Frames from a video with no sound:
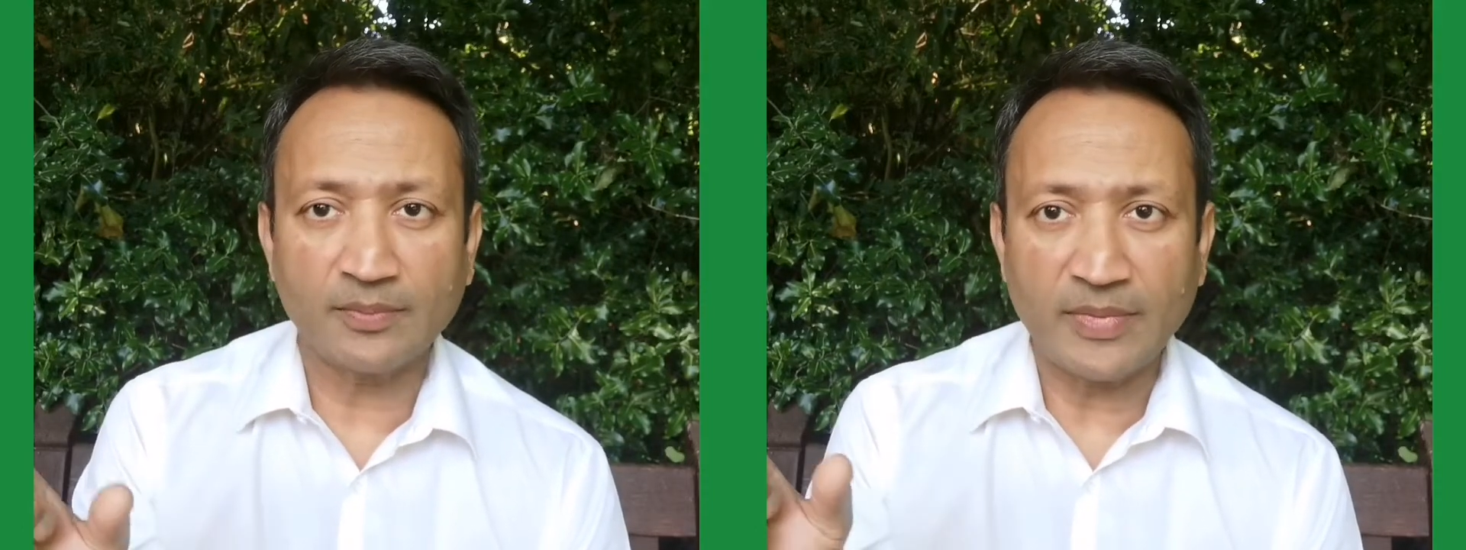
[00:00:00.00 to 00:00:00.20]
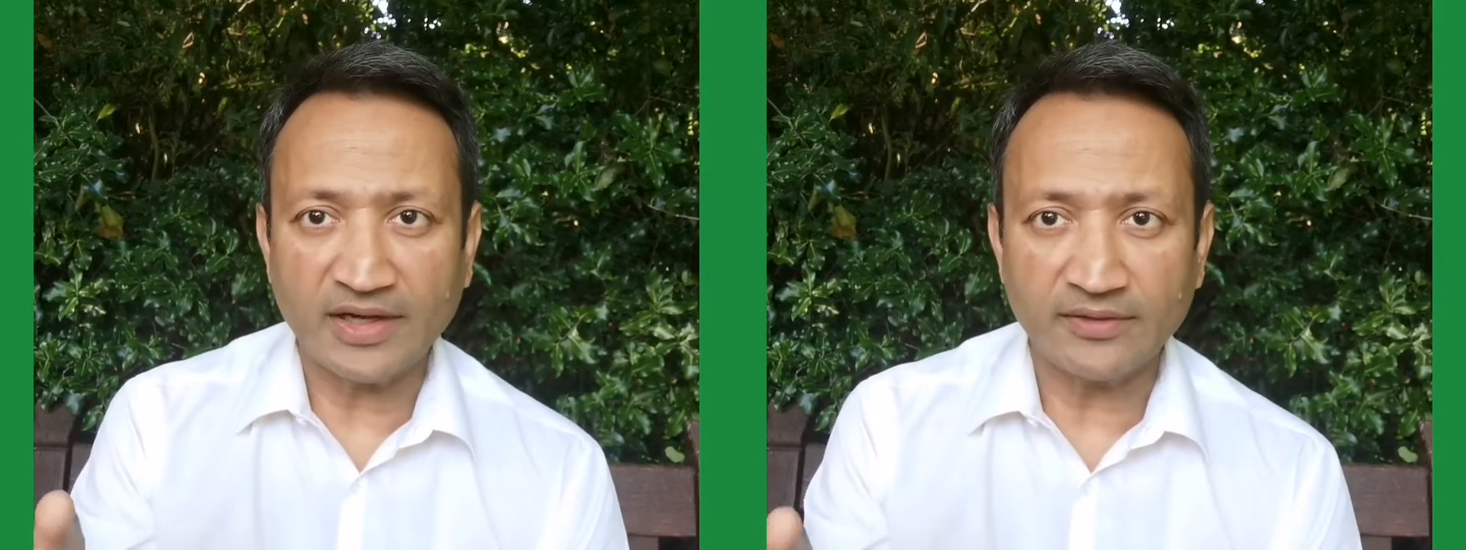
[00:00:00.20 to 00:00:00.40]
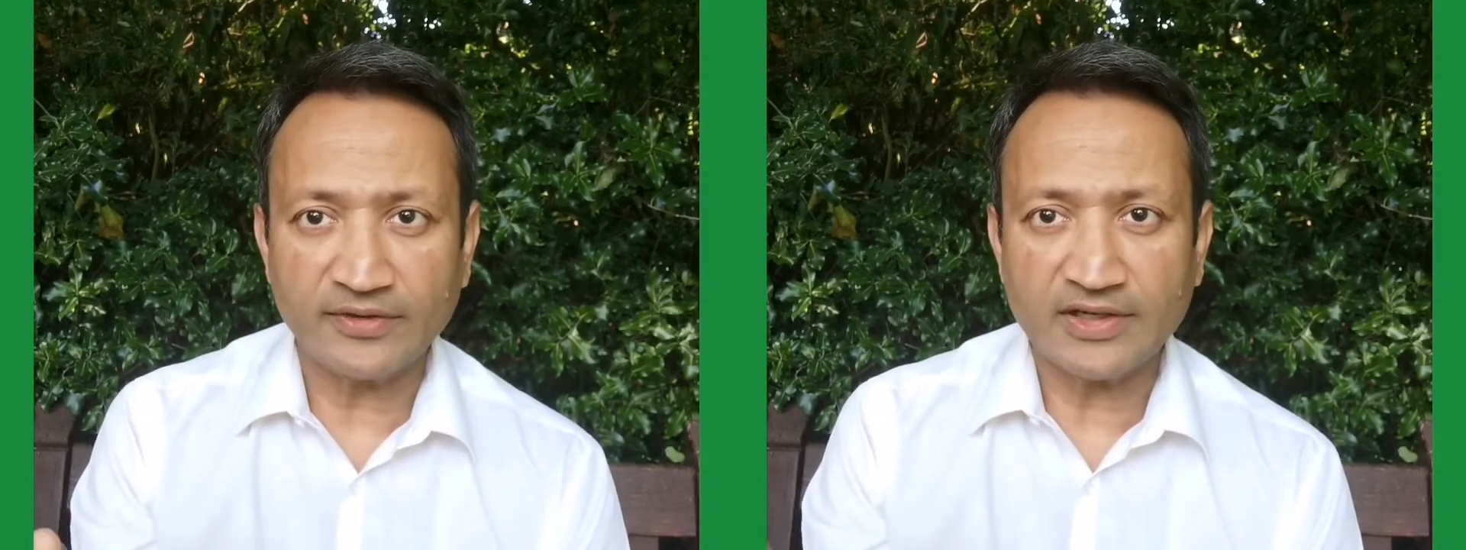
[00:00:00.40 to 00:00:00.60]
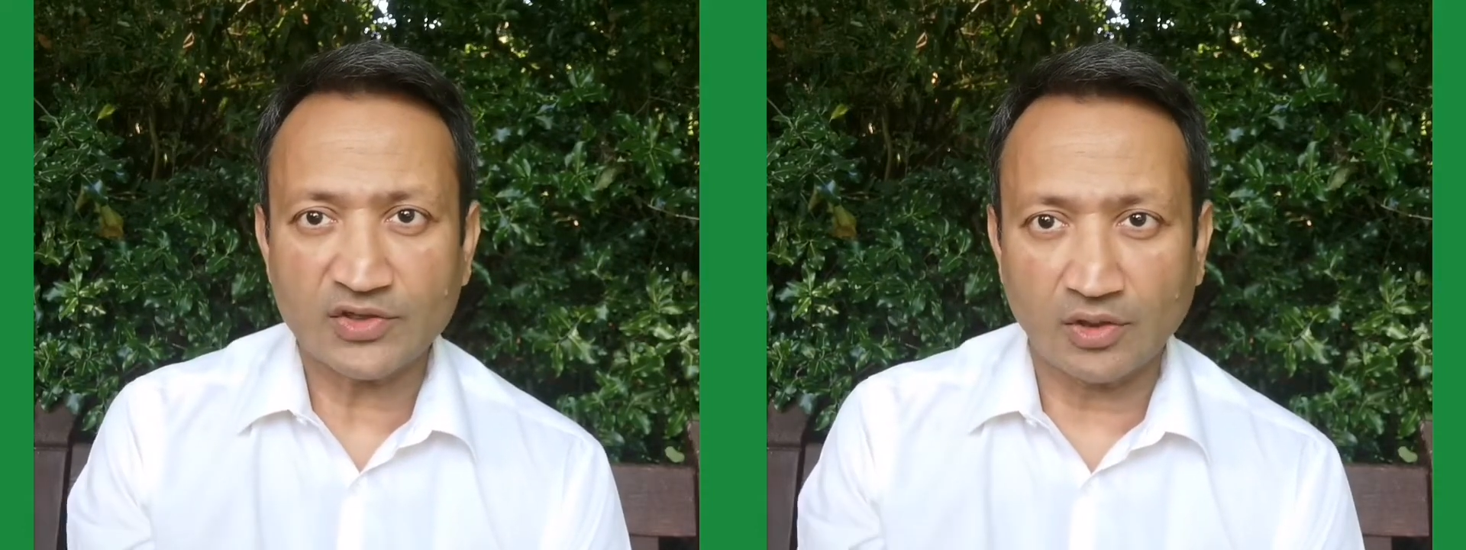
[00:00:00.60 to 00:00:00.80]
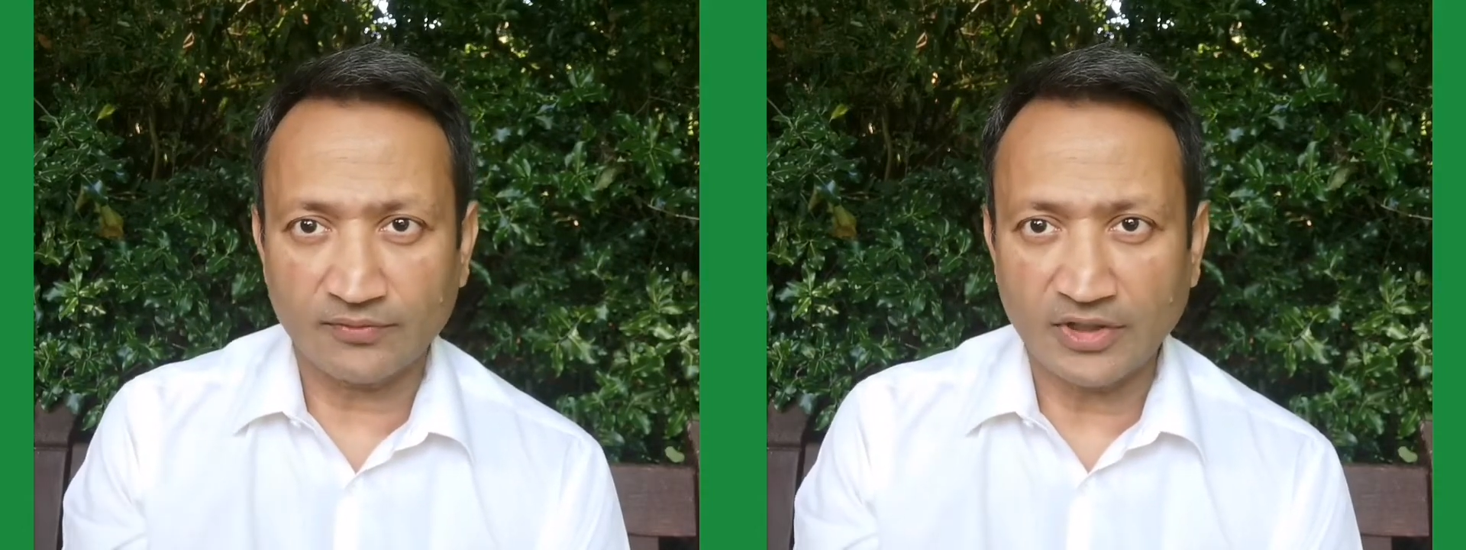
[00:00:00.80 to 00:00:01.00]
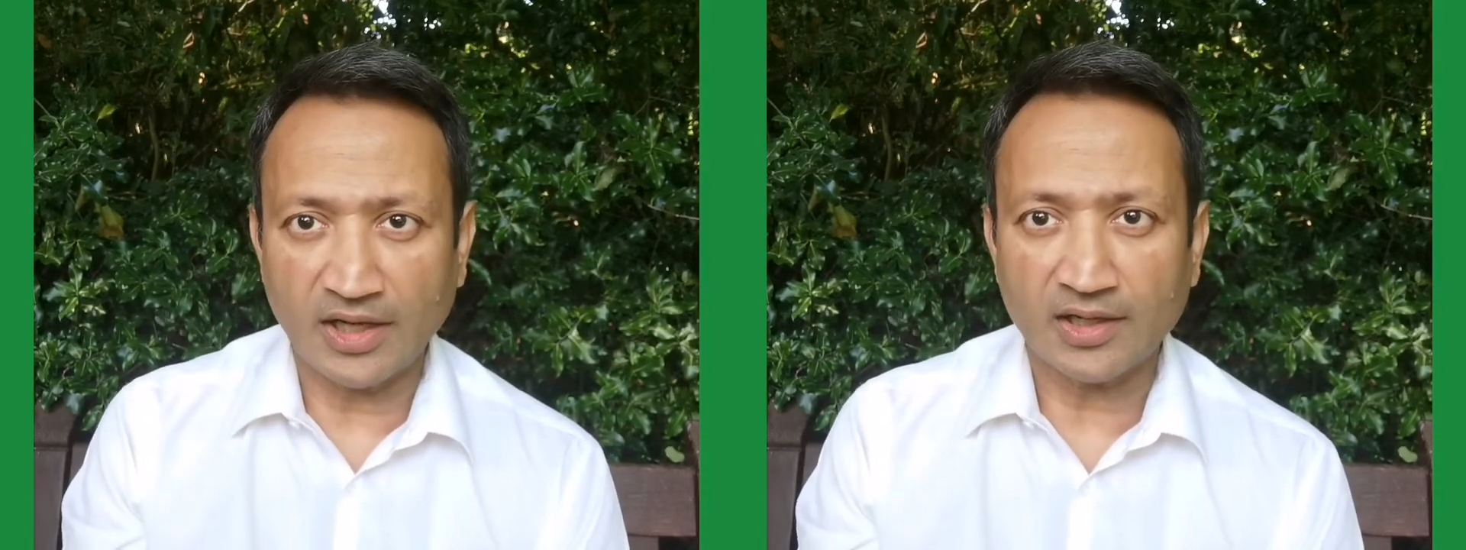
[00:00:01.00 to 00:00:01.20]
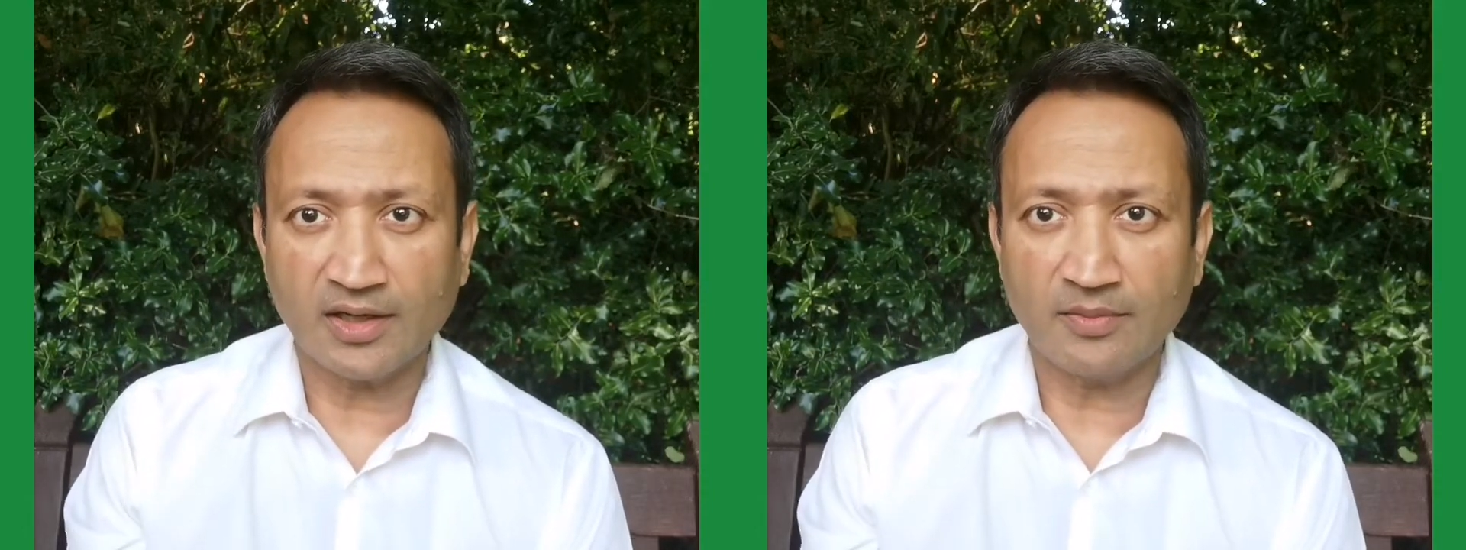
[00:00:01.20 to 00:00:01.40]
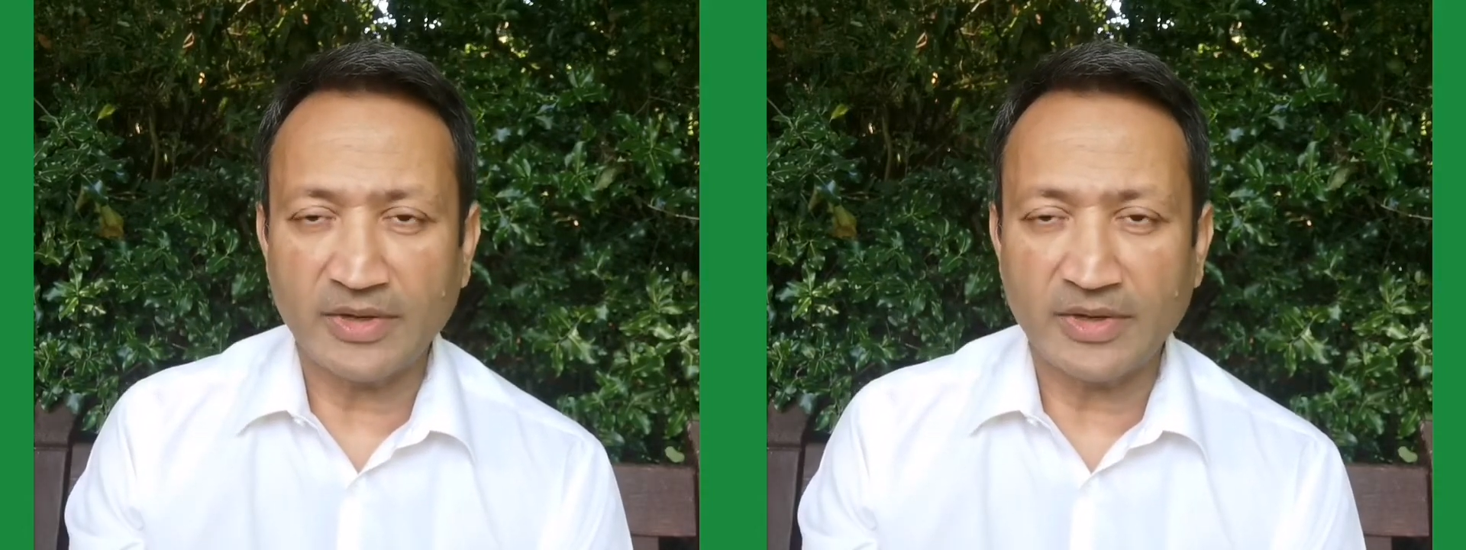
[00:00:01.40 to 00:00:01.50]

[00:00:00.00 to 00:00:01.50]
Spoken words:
the benefits of dana,